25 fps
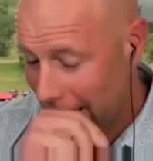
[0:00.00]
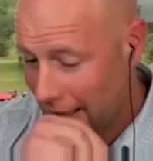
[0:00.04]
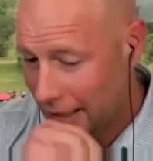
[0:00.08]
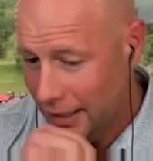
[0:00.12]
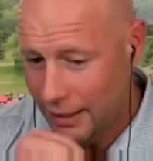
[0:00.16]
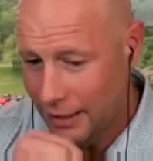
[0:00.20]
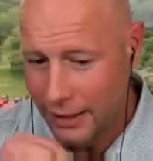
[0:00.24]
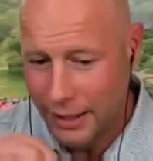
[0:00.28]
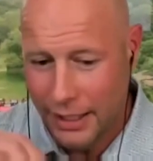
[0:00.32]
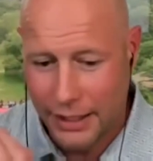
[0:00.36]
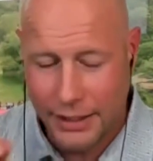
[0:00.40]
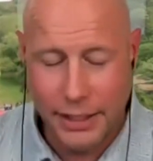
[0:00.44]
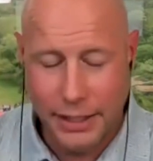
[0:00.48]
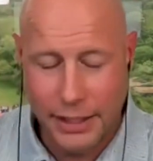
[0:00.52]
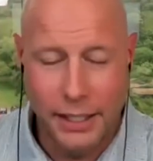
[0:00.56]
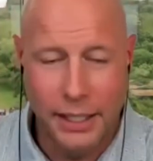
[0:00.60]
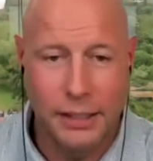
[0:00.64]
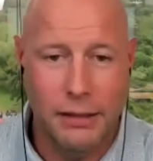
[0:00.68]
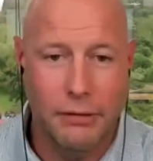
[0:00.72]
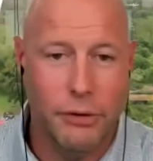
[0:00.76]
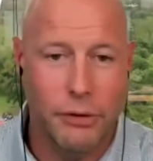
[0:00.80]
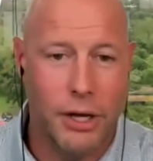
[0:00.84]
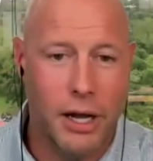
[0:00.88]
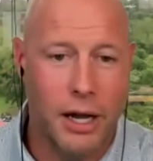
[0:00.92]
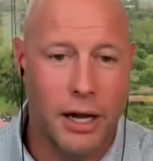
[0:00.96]
And at the
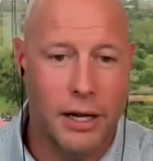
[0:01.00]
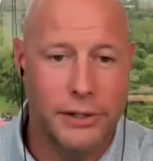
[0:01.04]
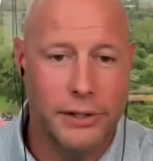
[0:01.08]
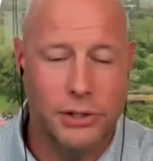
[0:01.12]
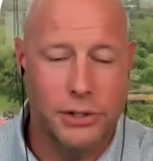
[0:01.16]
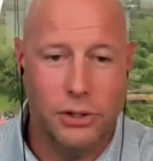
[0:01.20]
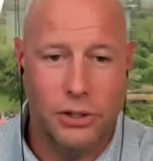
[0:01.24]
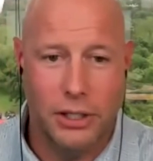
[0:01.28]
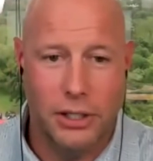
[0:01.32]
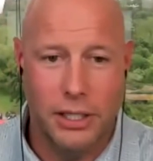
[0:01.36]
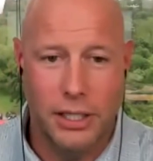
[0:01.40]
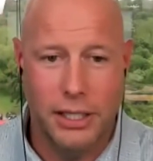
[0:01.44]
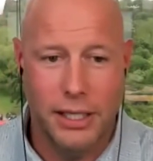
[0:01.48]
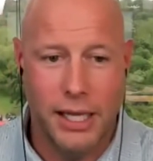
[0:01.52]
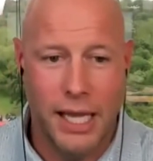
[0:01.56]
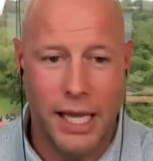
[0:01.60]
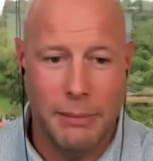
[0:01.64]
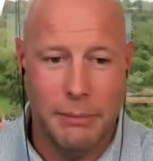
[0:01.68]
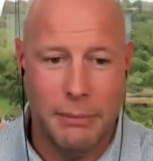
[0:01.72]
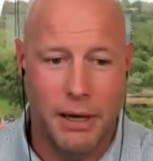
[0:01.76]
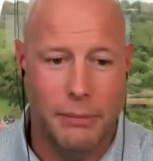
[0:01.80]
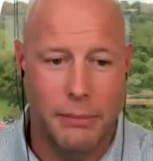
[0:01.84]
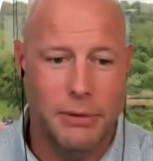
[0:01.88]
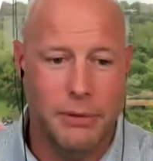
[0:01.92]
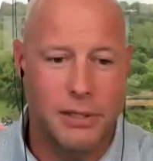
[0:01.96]
end of the concert, he
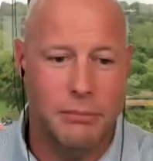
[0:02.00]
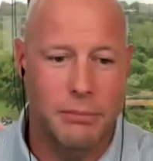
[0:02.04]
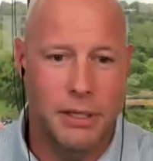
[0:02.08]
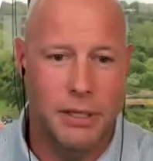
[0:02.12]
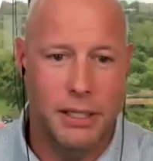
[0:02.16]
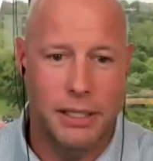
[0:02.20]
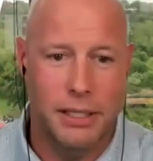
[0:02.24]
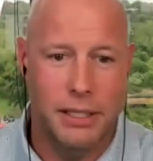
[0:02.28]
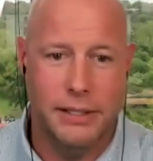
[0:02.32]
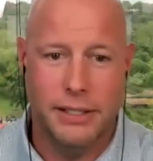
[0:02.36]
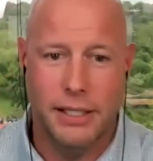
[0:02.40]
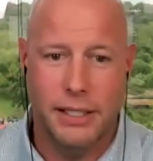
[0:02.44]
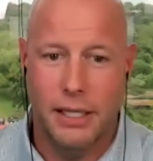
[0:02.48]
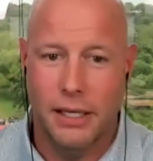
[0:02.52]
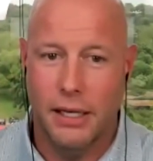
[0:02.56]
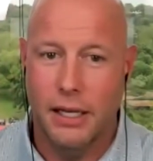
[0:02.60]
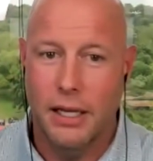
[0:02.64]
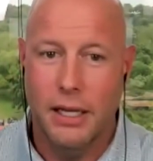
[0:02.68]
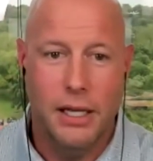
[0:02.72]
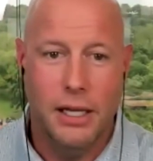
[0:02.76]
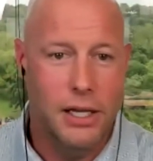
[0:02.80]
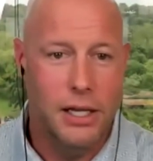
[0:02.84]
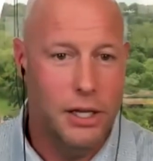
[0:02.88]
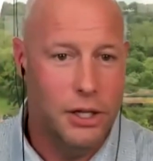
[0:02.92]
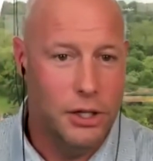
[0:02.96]
came up to me and he said,
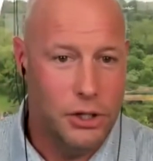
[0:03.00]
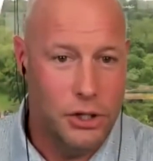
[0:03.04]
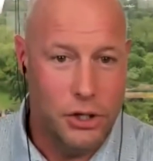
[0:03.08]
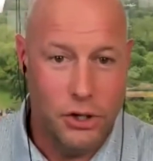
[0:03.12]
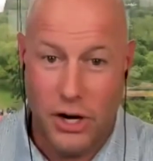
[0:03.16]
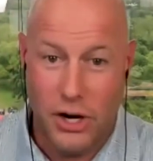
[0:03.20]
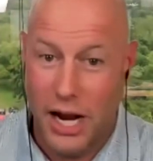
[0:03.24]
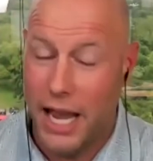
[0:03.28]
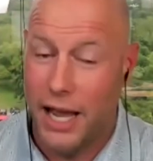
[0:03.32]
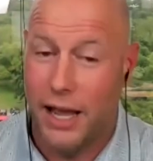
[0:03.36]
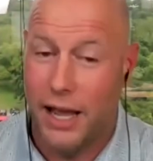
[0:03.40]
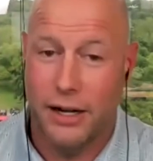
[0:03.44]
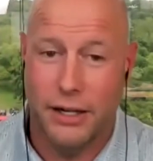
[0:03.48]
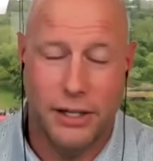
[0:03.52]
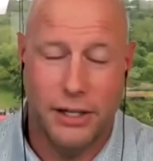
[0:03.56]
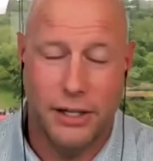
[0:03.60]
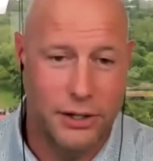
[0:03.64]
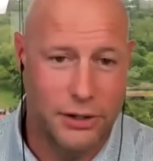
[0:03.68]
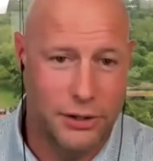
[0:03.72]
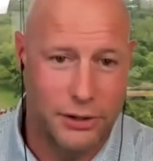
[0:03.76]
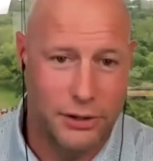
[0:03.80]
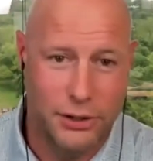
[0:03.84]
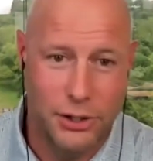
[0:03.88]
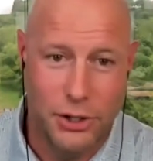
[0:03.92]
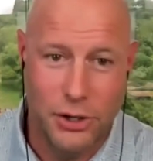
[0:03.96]
"You're out of
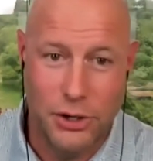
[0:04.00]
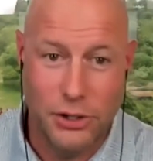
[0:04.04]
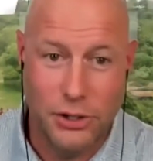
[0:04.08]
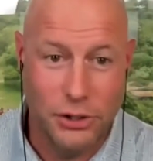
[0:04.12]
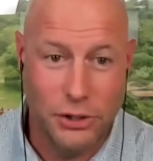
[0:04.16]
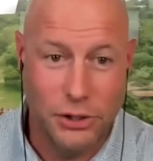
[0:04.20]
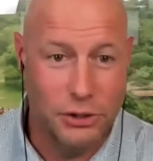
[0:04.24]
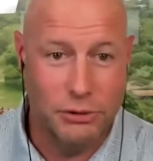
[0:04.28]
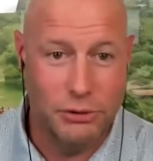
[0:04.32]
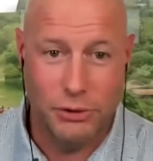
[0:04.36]
here.